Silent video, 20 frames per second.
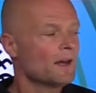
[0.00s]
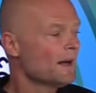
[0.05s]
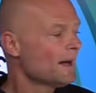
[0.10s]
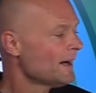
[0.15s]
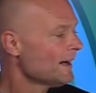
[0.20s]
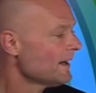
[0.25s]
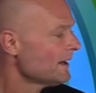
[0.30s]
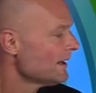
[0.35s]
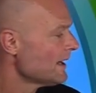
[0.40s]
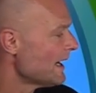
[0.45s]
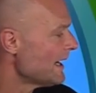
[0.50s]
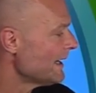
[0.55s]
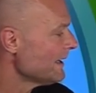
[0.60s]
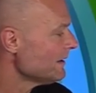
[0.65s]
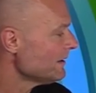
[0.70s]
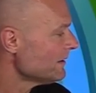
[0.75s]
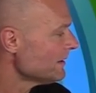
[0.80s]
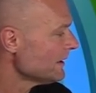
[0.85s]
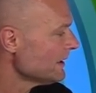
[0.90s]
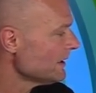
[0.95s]
I
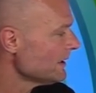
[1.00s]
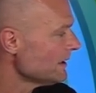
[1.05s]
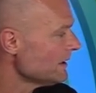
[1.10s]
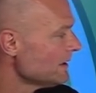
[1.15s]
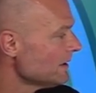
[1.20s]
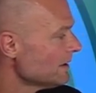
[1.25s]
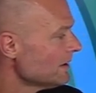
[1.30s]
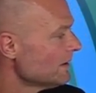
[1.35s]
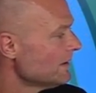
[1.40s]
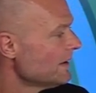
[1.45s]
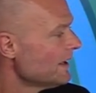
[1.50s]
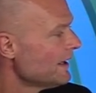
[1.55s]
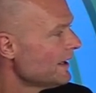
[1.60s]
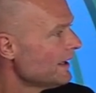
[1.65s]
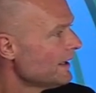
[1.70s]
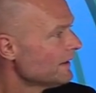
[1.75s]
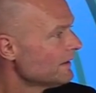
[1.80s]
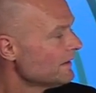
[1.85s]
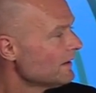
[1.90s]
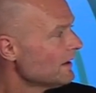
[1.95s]
think
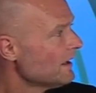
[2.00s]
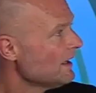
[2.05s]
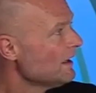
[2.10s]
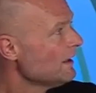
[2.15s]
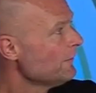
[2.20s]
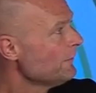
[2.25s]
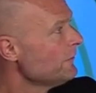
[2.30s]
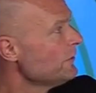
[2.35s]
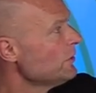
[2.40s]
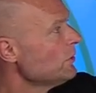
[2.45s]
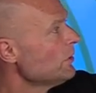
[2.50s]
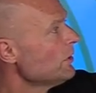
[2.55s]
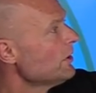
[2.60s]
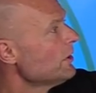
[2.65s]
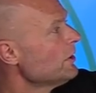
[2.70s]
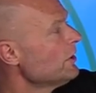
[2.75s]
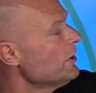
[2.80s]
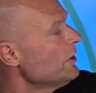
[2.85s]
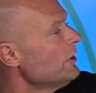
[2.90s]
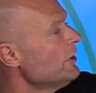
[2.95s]
that if
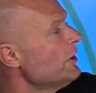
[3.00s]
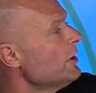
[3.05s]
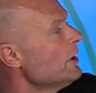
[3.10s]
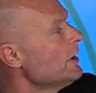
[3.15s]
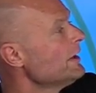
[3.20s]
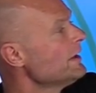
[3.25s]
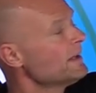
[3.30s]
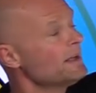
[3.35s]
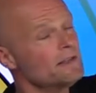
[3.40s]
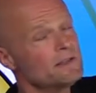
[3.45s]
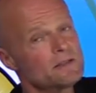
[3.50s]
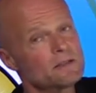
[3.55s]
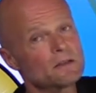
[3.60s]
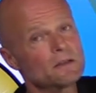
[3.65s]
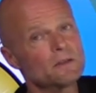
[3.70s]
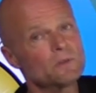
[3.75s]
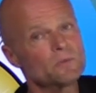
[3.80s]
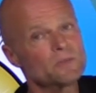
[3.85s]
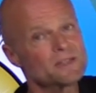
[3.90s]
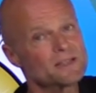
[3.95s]
you're not
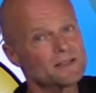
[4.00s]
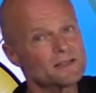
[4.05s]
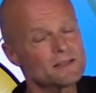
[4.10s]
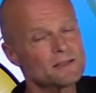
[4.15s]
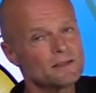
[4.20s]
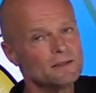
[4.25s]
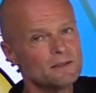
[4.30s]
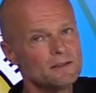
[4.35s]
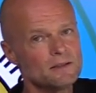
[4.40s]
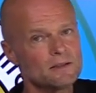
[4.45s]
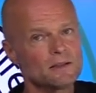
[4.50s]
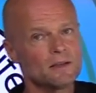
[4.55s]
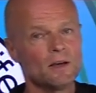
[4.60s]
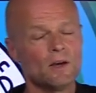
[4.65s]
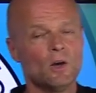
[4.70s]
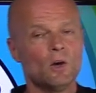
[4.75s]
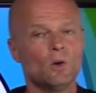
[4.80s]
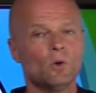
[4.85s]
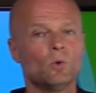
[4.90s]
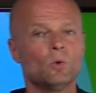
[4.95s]
insulin resistant,
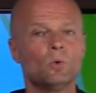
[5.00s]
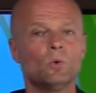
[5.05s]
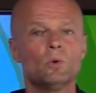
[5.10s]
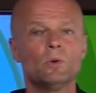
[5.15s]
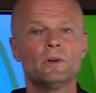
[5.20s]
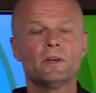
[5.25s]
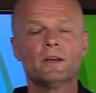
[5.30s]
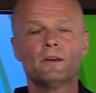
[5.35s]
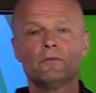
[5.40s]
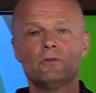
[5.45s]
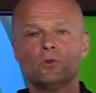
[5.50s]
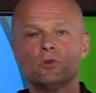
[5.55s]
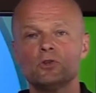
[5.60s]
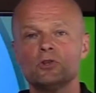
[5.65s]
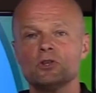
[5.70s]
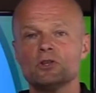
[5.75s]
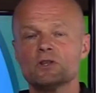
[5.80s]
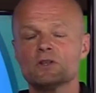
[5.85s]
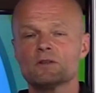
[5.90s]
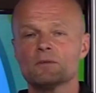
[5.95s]
or if you're
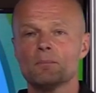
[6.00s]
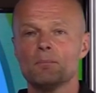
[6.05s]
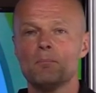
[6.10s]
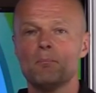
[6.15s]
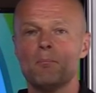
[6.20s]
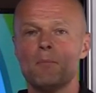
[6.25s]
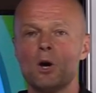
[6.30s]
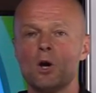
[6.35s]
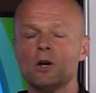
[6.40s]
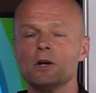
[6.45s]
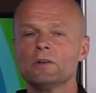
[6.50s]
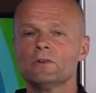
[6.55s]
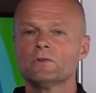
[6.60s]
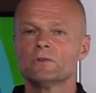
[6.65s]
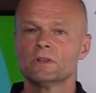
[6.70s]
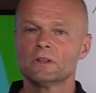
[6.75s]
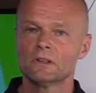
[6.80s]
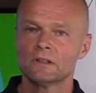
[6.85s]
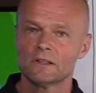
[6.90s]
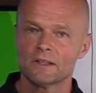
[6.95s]
just
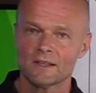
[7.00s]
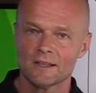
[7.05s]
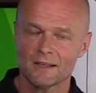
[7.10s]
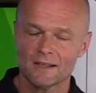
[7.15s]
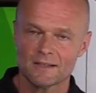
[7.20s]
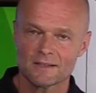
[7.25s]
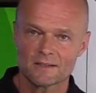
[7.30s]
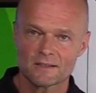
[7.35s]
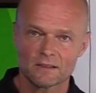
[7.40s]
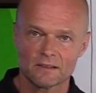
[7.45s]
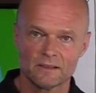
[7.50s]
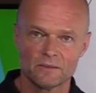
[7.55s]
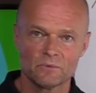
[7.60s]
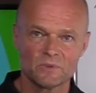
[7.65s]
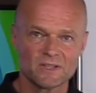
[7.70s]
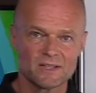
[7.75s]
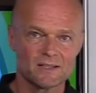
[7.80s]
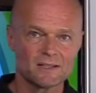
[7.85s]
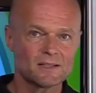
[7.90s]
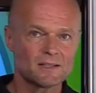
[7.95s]
moderately insulin
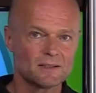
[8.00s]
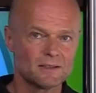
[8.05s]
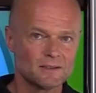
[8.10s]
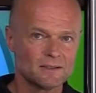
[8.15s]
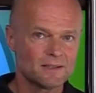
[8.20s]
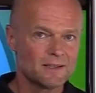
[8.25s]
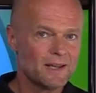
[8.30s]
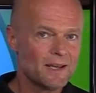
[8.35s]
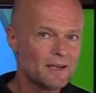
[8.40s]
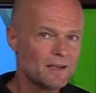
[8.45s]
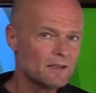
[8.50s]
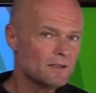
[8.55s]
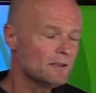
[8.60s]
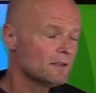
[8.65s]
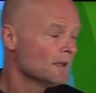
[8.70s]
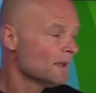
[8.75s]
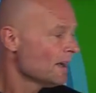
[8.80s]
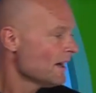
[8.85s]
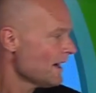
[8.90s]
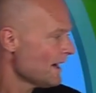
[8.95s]
resistant, then
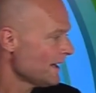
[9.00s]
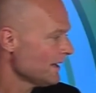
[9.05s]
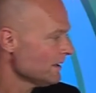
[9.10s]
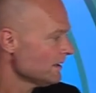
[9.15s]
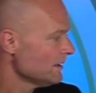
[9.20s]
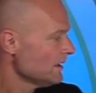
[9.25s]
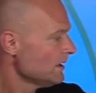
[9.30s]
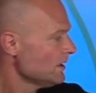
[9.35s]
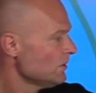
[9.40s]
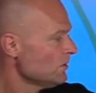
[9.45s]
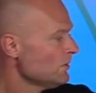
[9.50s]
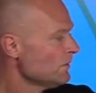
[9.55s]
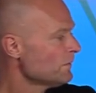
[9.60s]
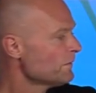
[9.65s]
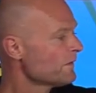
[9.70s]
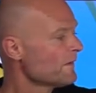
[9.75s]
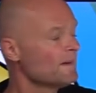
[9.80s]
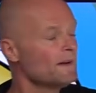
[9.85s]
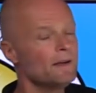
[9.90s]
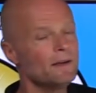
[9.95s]
I think you do
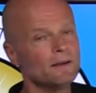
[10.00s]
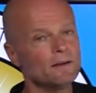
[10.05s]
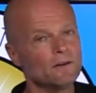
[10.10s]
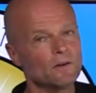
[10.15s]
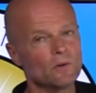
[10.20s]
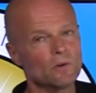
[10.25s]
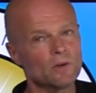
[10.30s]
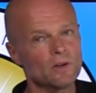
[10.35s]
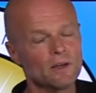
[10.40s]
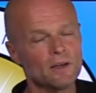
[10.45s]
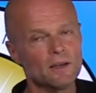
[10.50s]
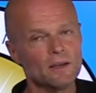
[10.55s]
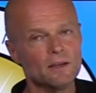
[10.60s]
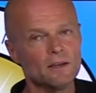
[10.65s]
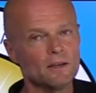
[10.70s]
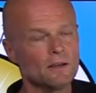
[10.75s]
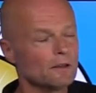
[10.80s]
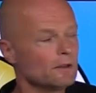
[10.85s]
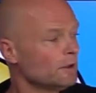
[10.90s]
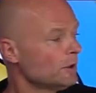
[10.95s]
fine on
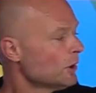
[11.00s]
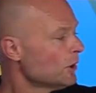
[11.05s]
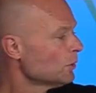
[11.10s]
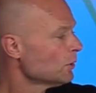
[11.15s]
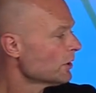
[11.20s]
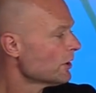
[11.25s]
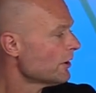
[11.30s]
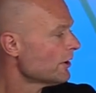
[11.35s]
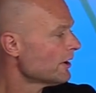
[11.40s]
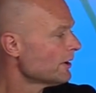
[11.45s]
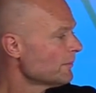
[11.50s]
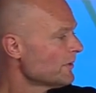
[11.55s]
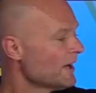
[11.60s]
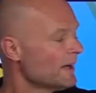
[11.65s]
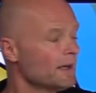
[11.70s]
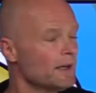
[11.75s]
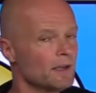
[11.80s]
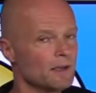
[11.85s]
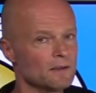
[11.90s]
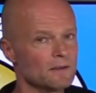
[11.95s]
a low carb
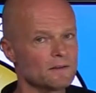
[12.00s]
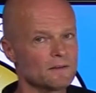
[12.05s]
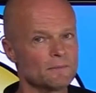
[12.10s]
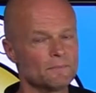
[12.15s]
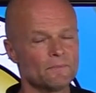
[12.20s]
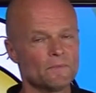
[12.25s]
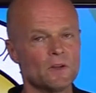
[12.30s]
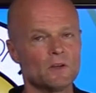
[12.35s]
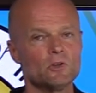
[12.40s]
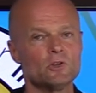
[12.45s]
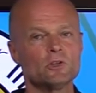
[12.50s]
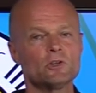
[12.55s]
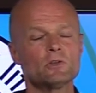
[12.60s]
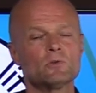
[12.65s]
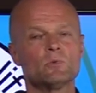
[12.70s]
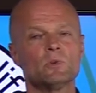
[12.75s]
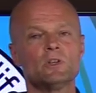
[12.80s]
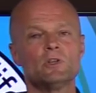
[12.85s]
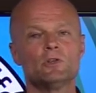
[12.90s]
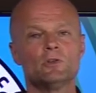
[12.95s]
diet.
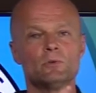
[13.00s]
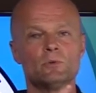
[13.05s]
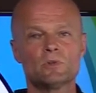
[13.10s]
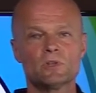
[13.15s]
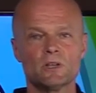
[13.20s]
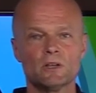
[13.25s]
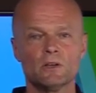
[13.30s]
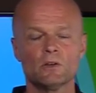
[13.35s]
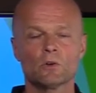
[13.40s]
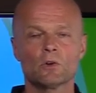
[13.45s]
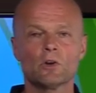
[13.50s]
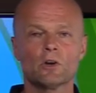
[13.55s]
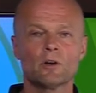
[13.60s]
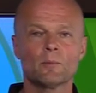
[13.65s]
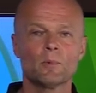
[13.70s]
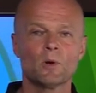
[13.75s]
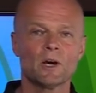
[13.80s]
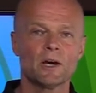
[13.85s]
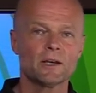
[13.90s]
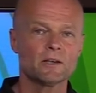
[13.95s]
Just reducing your
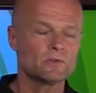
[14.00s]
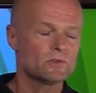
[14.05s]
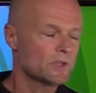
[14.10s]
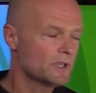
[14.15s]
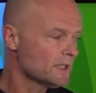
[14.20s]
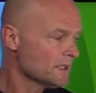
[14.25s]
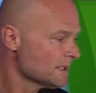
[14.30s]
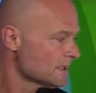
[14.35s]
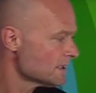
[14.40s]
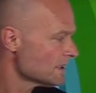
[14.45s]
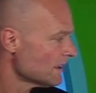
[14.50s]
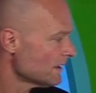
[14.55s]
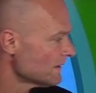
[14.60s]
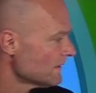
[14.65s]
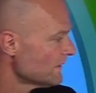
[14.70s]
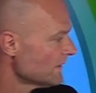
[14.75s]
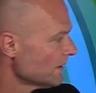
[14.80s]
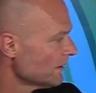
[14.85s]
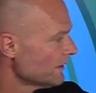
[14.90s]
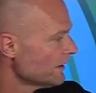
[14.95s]
carbohydrates
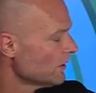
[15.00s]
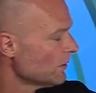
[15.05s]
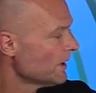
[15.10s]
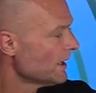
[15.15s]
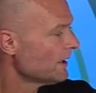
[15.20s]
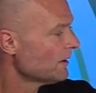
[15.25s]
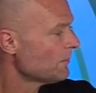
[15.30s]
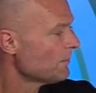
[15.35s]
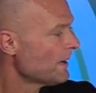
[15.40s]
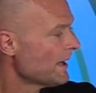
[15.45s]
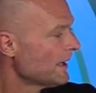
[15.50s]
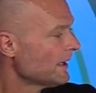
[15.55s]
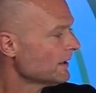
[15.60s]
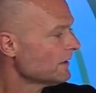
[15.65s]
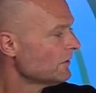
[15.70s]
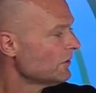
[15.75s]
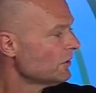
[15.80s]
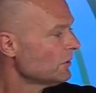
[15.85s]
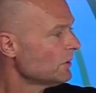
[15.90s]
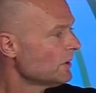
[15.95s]
until you get
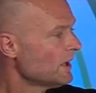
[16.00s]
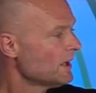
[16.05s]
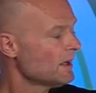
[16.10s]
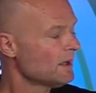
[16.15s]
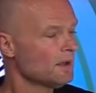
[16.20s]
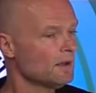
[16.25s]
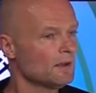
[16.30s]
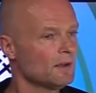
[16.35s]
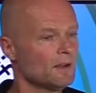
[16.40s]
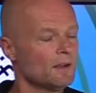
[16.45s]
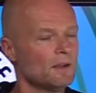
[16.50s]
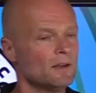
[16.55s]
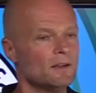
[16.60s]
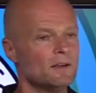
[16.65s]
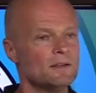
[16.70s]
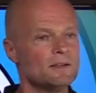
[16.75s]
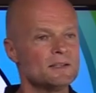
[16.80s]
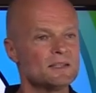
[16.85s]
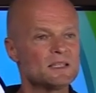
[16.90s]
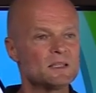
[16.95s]
back to a
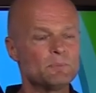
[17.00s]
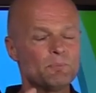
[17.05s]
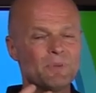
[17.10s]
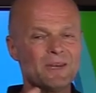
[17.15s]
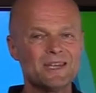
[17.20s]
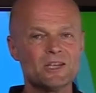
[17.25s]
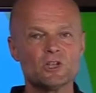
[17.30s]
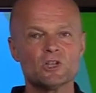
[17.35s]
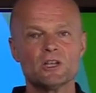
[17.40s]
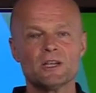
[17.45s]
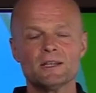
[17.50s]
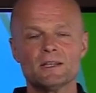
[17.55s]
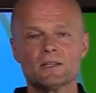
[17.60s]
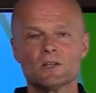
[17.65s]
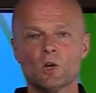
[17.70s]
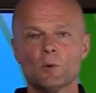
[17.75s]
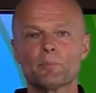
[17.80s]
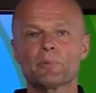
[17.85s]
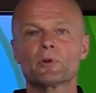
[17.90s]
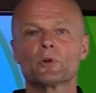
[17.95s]
species
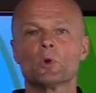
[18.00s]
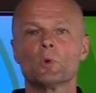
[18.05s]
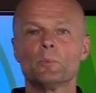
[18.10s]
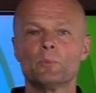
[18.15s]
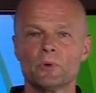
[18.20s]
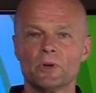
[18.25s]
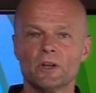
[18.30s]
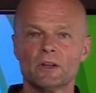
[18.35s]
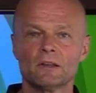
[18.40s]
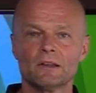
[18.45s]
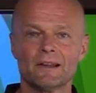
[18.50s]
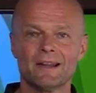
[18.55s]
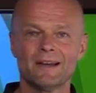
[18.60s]
appropriate